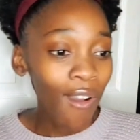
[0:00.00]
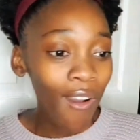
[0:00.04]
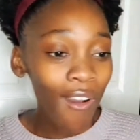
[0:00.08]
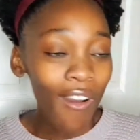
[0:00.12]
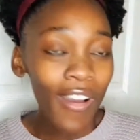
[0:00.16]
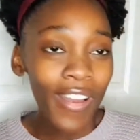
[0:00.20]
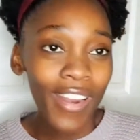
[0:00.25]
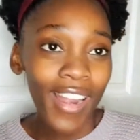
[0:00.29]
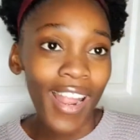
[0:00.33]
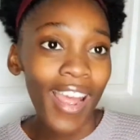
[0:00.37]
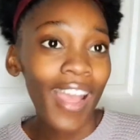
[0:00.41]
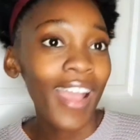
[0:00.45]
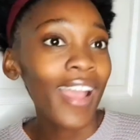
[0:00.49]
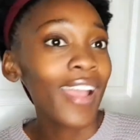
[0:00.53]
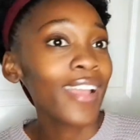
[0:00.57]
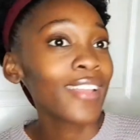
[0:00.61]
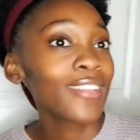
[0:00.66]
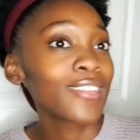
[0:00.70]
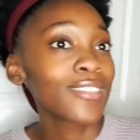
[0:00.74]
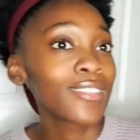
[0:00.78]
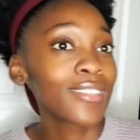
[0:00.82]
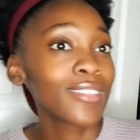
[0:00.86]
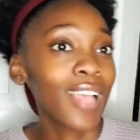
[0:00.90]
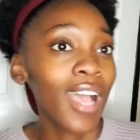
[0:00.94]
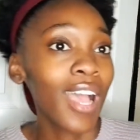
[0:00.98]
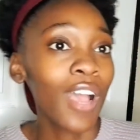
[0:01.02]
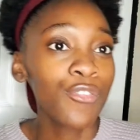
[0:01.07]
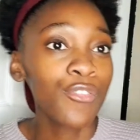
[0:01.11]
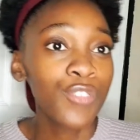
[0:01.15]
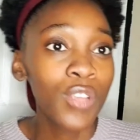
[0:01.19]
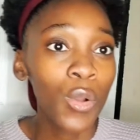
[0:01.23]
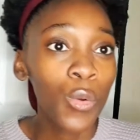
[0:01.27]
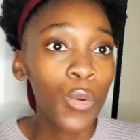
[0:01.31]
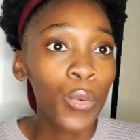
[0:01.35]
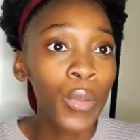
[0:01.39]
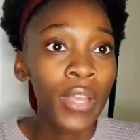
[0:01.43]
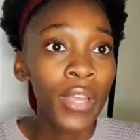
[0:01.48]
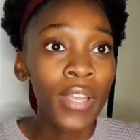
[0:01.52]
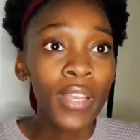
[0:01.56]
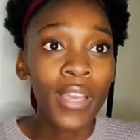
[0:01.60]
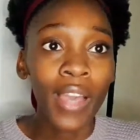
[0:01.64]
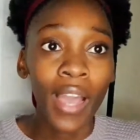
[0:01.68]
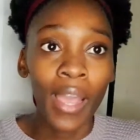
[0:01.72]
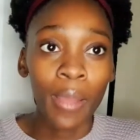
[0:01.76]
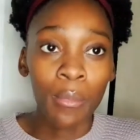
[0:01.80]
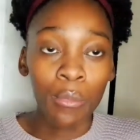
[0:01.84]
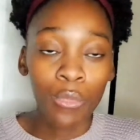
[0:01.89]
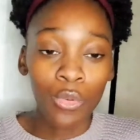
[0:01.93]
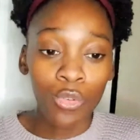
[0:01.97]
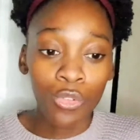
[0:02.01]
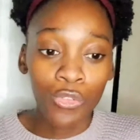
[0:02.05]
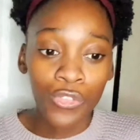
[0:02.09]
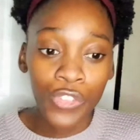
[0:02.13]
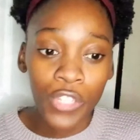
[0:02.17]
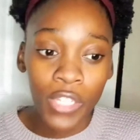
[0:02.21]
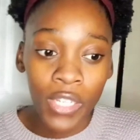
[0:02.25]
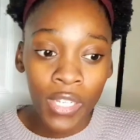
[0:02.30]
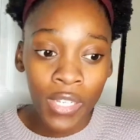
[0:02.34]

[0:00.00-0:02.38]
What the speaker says: All right, after a week, I moved